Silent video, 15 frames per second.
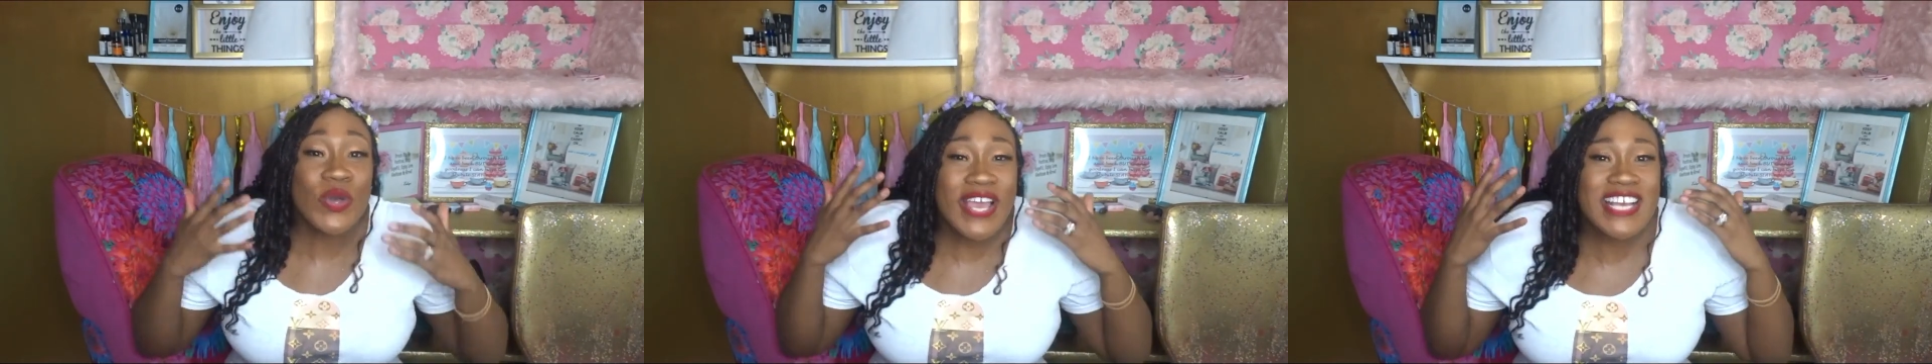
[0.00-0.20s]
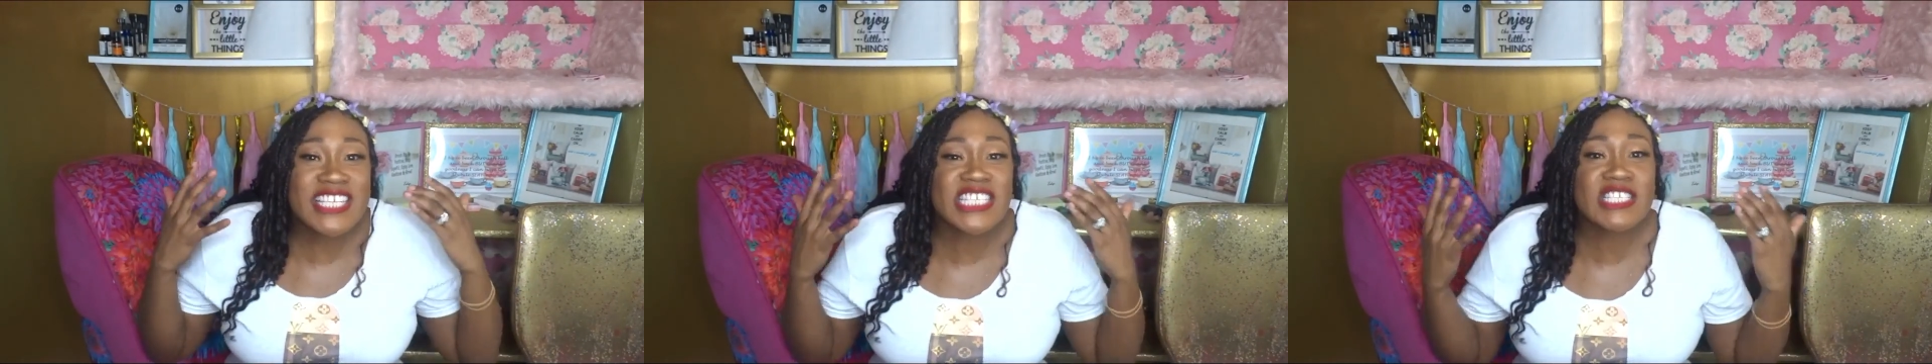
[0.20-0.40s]

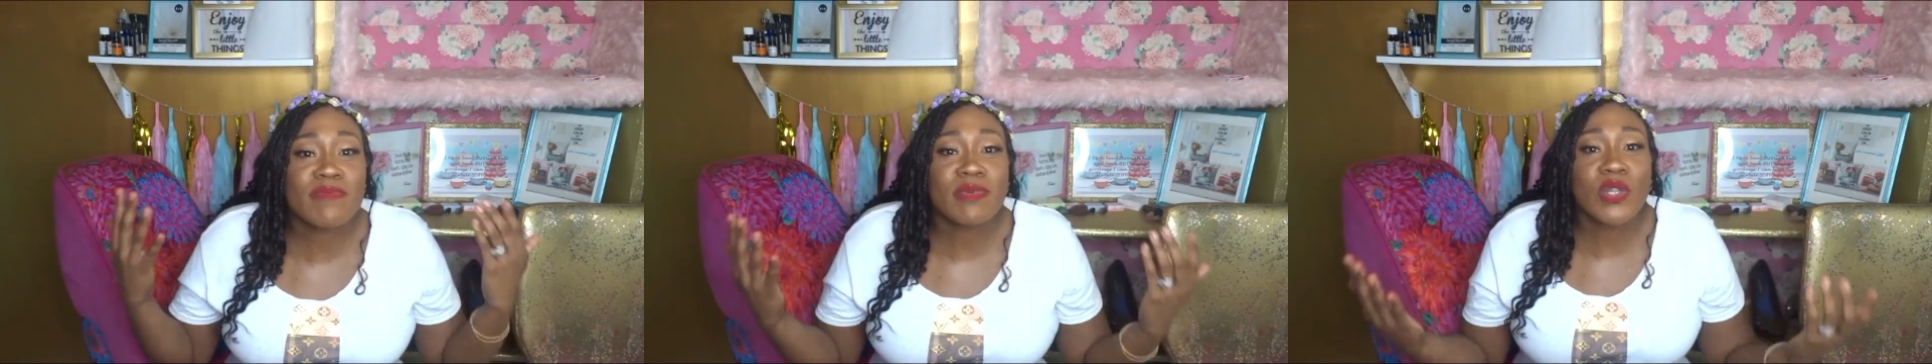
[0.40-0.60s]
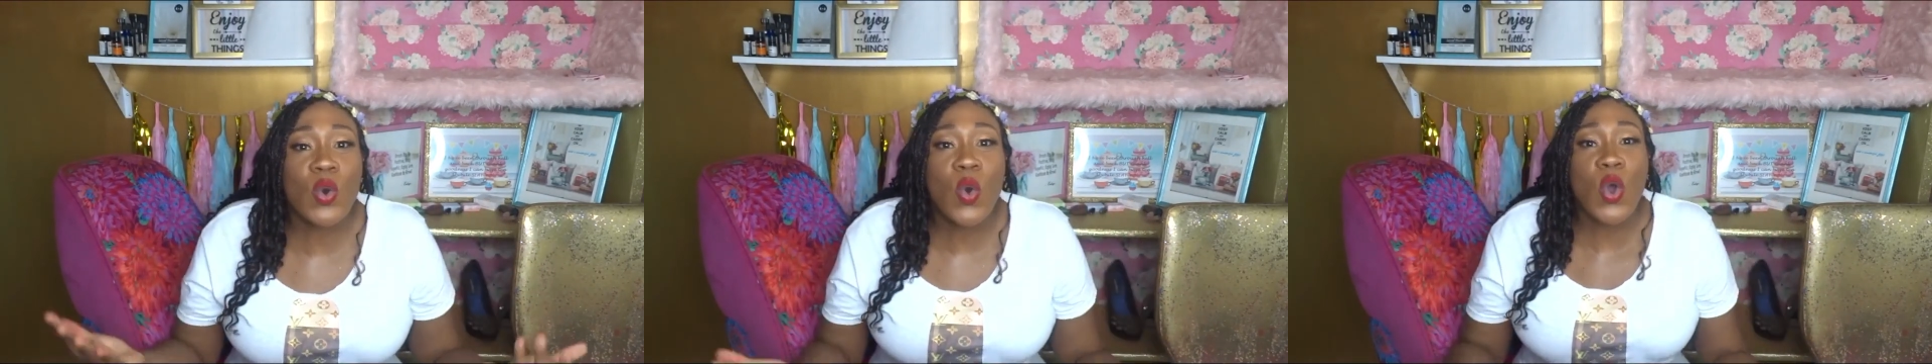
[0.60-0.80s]
explore
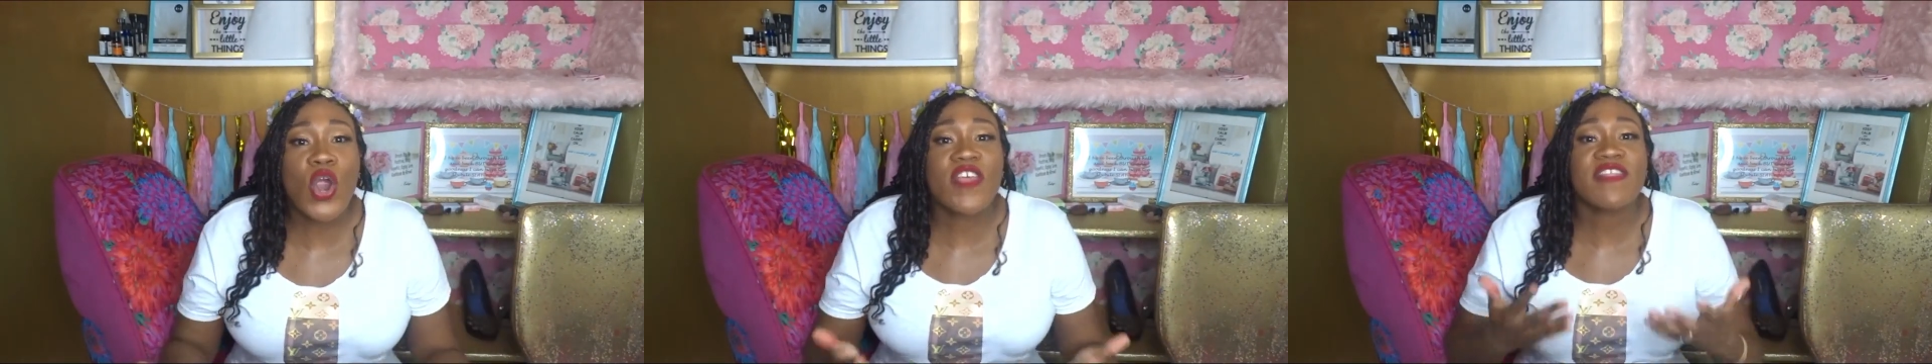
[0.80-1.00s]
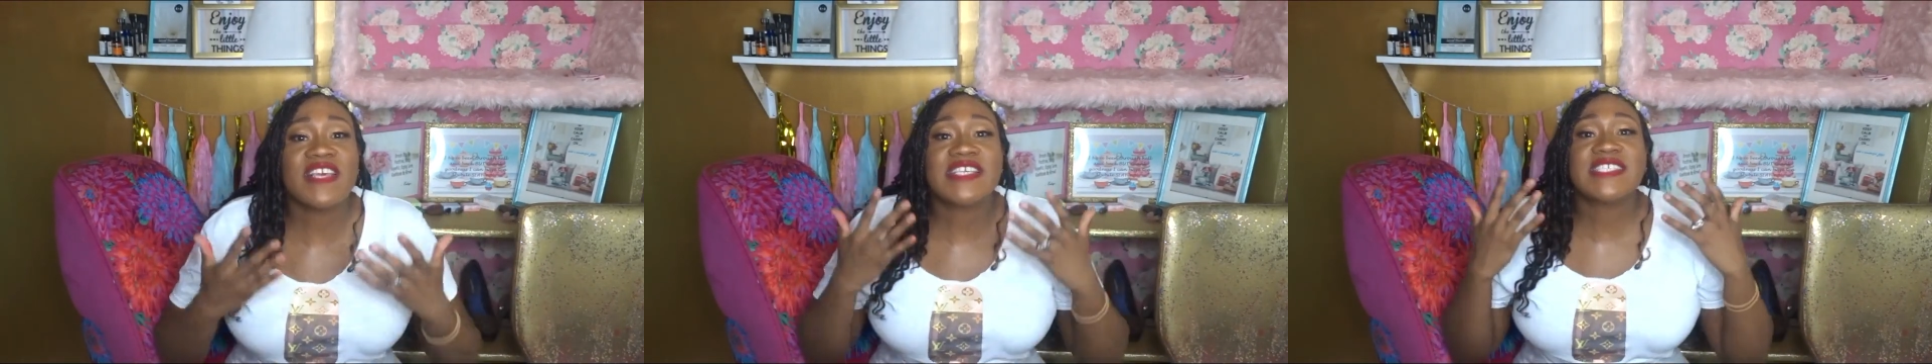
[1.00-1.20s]

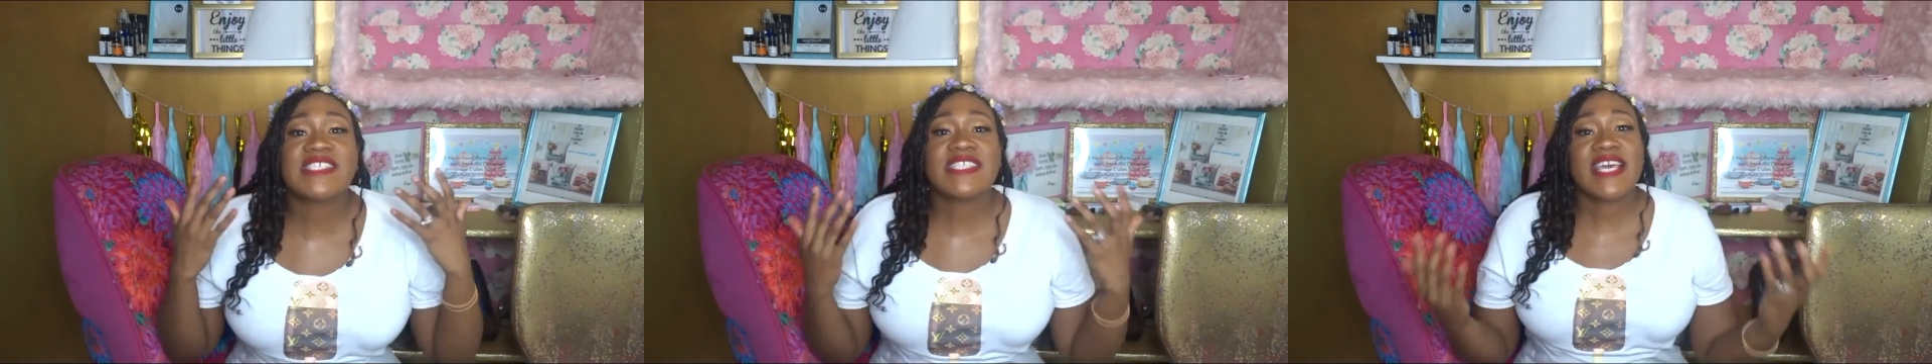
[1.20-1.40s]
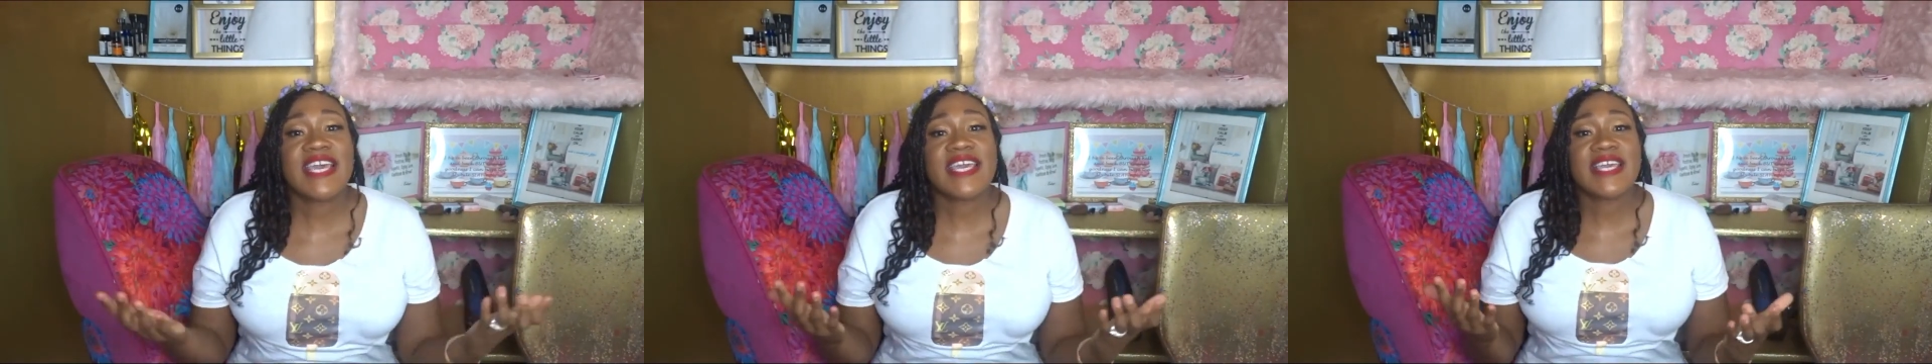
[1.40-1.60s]
Explore these
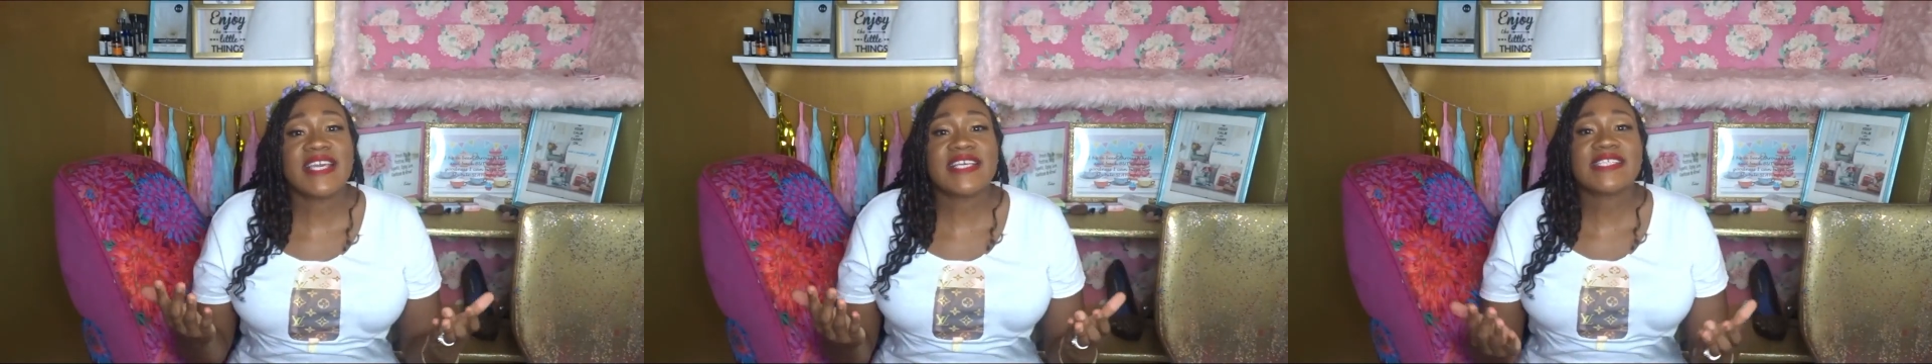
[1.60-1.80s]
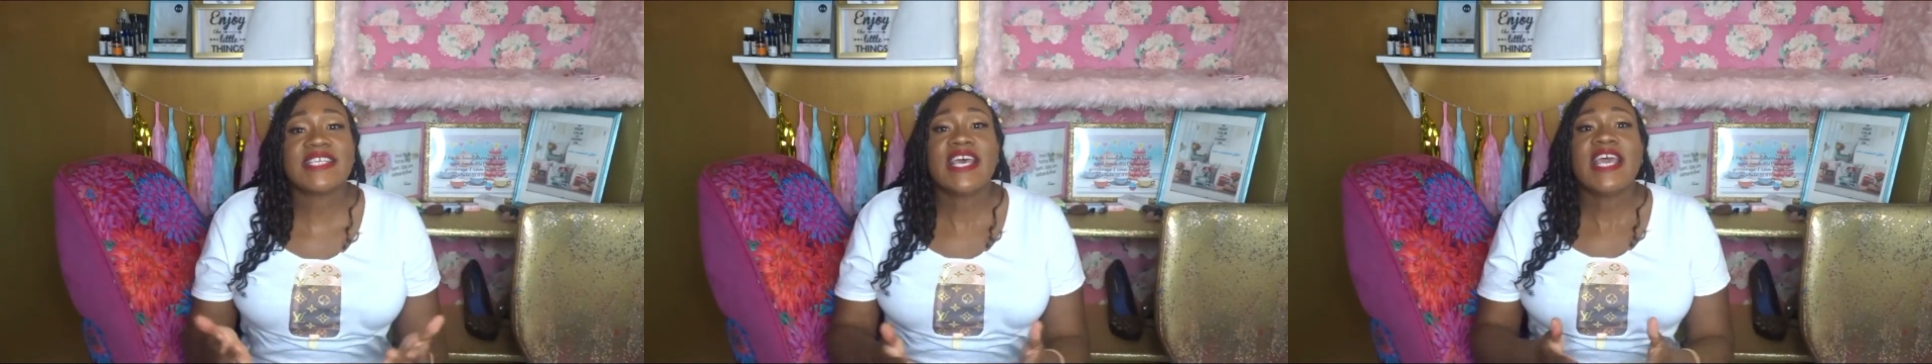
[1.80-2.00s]

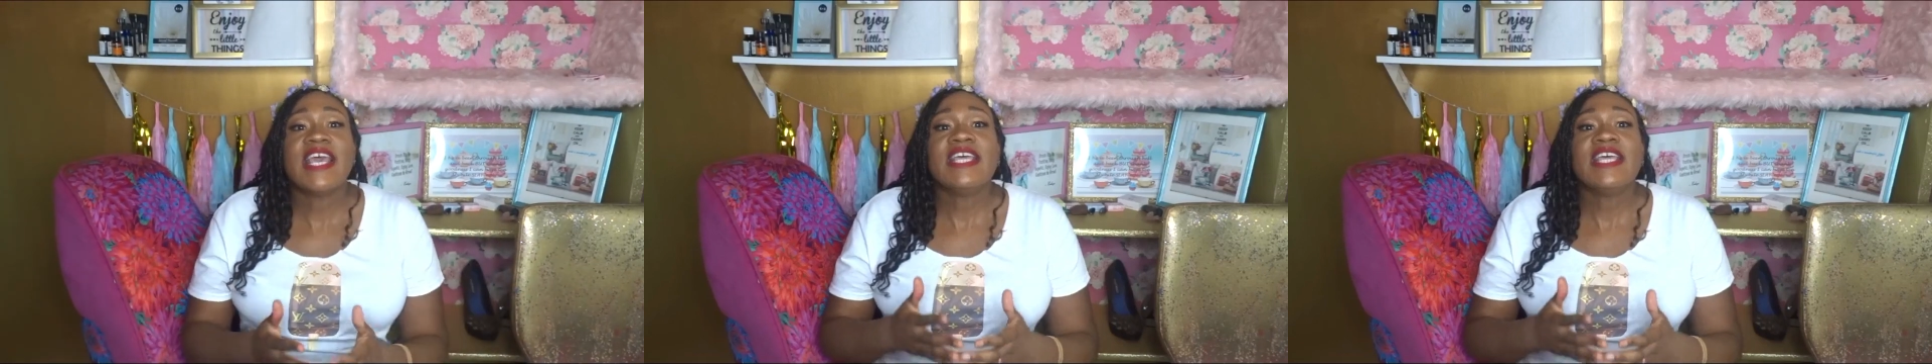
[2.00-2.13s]
things.